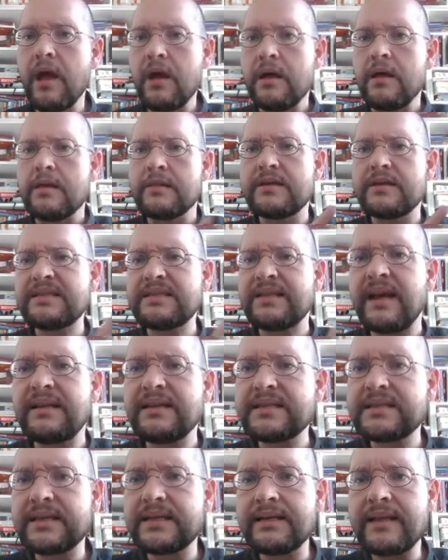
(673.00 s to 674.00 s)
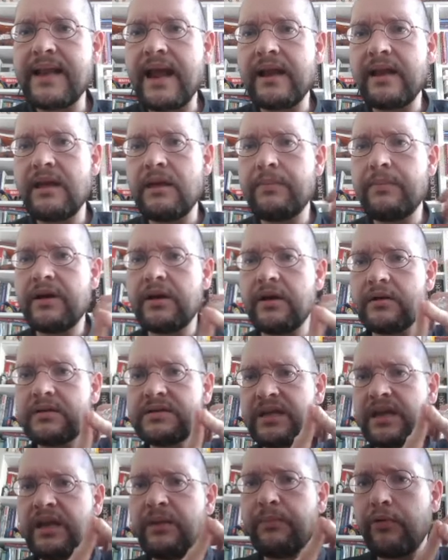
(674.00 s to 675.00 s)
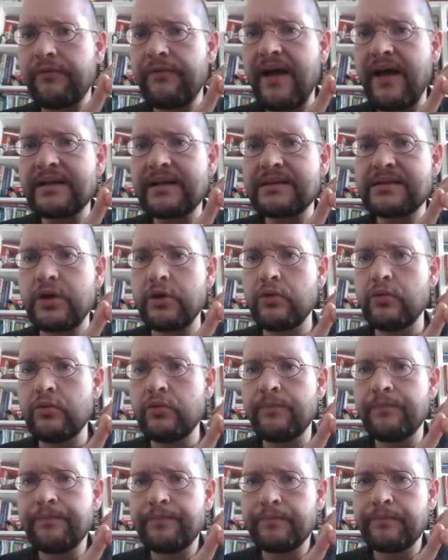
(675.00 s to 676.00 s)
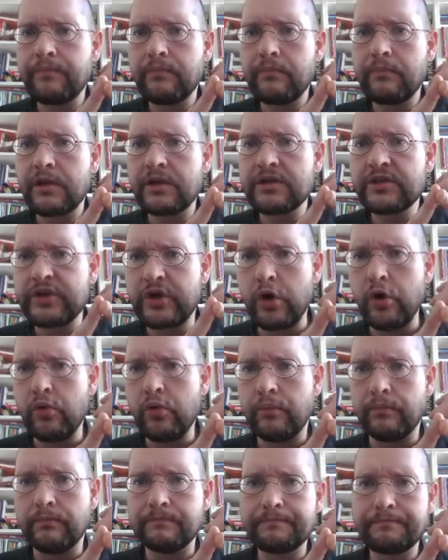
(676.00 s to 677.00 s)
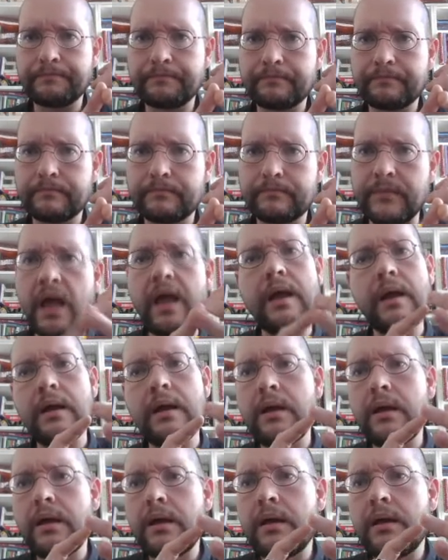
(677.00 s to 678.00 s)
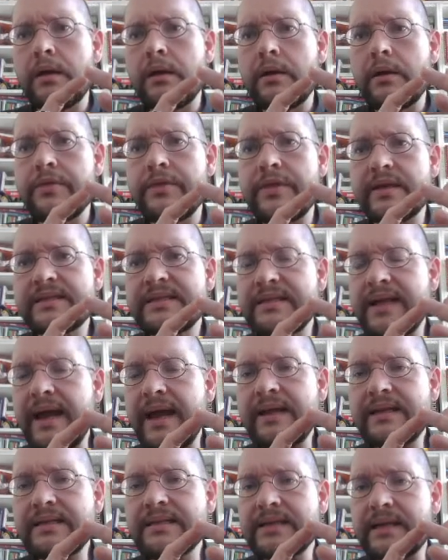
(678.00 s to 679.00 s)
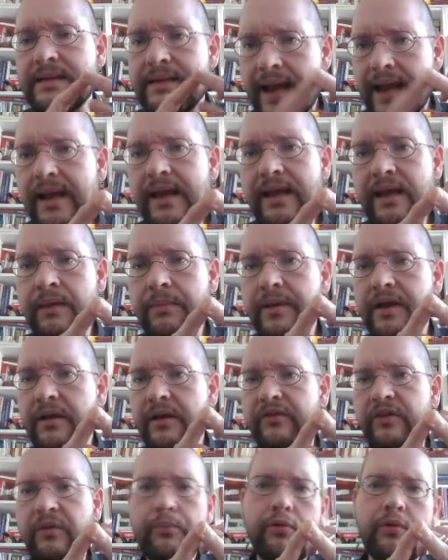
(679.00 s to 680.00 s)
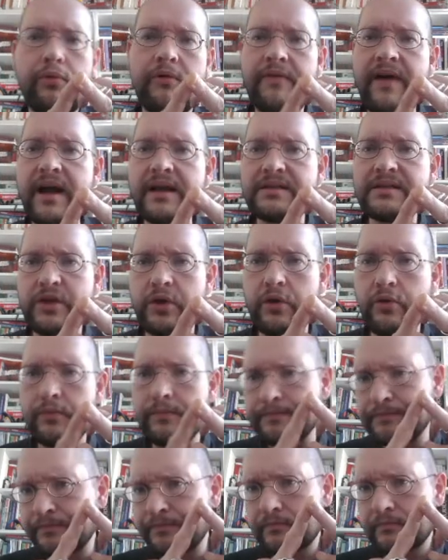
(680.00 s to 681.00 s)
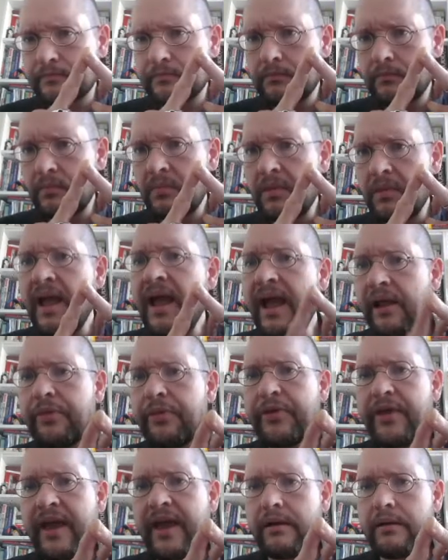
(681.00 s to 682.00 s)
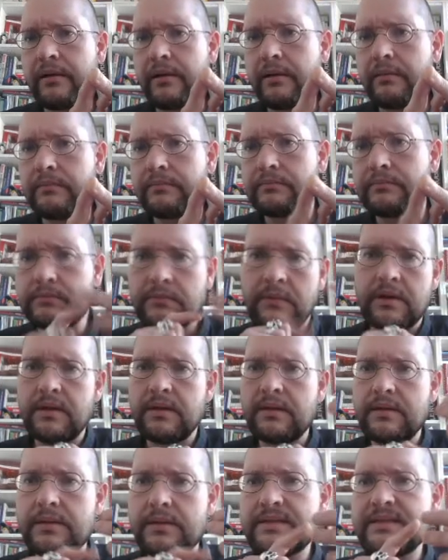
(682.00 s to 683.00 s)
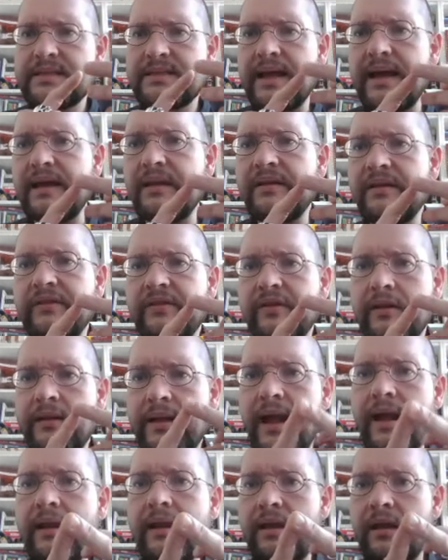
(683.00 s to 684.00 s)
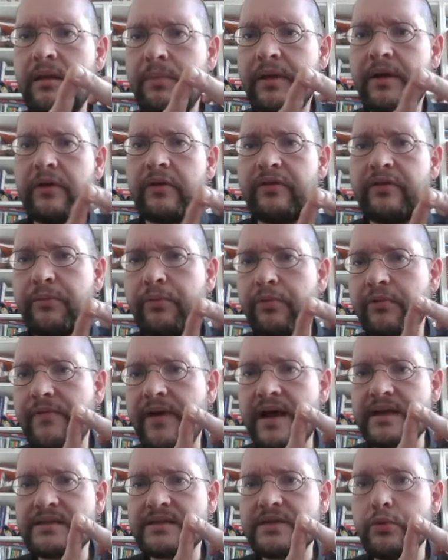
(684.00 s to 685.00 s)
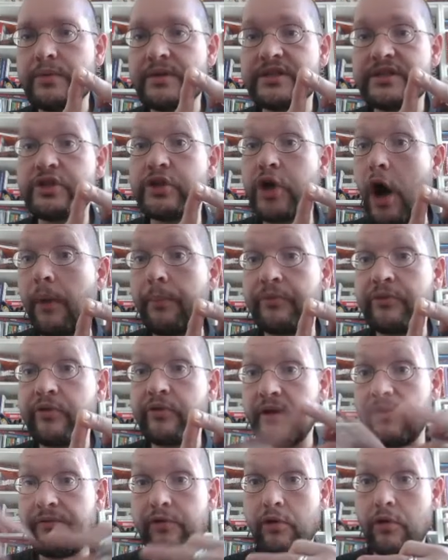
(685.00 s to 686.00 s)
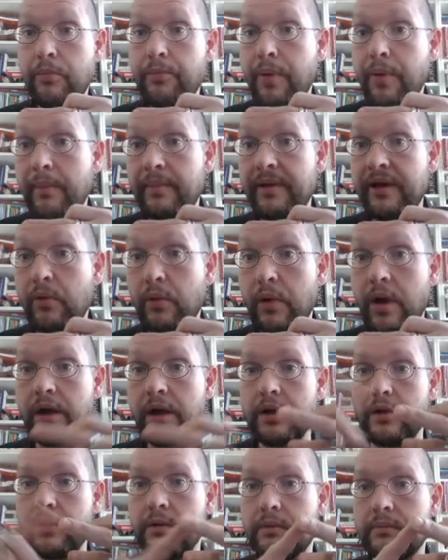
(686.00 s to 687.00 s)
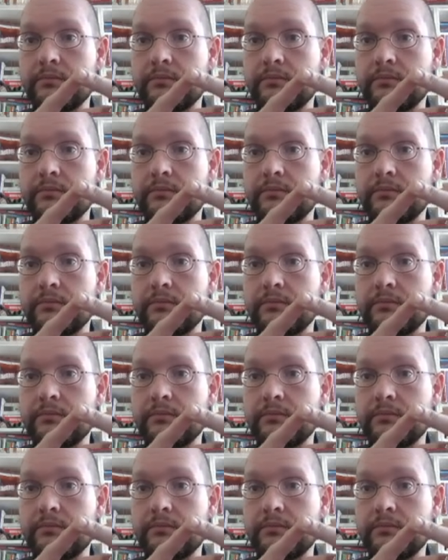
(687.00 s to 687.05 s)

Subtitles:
The state is a nanny because it provides you school. The state is a nanny because it provides you health care. The state is a nanny because it provides you with jobs if you're a public worker.